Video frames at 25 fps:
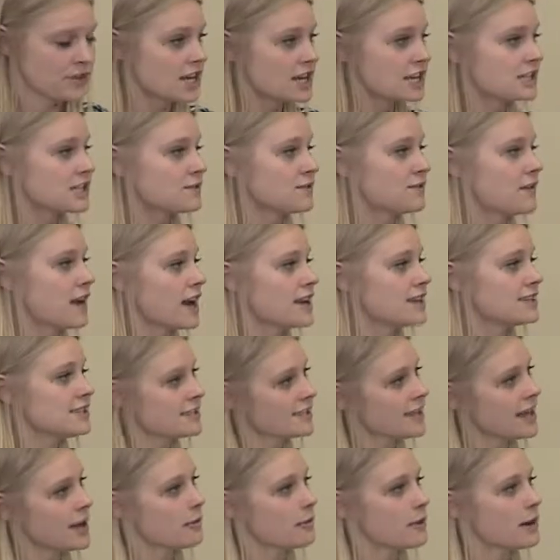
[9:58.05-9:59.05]
is
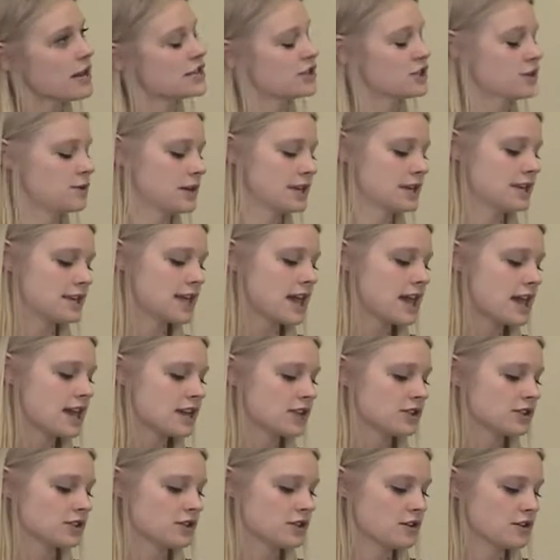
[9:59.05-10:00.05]
finding that way to
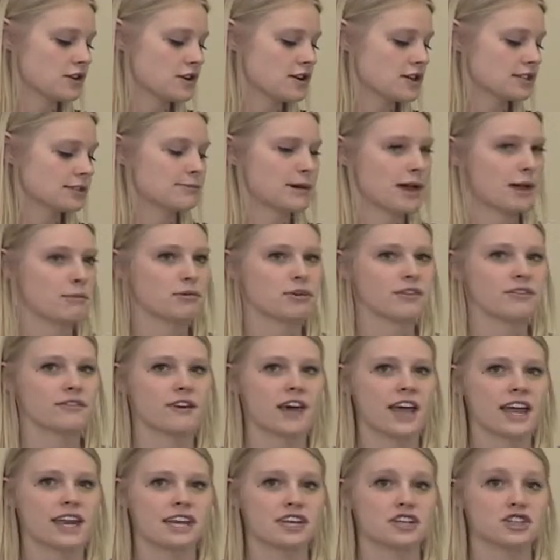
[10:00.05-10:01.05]
engage learners by
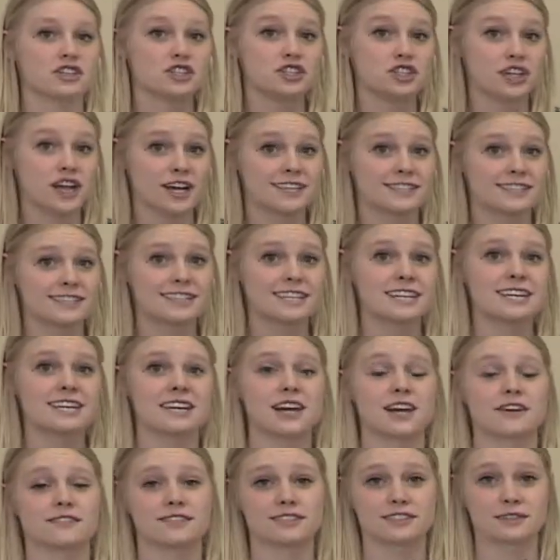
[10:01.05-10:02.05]
providing just
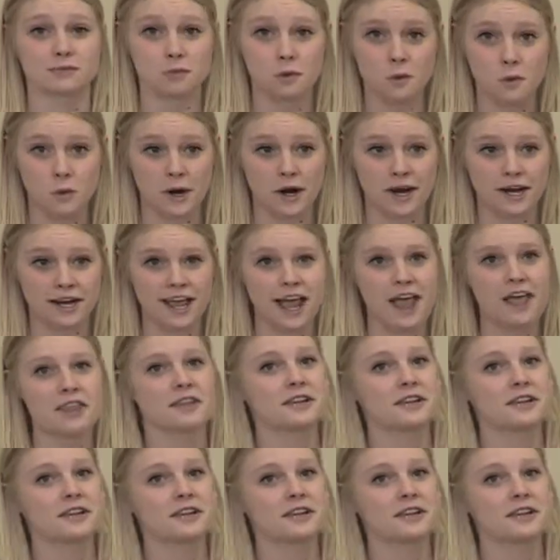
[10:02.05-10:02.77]
enough support.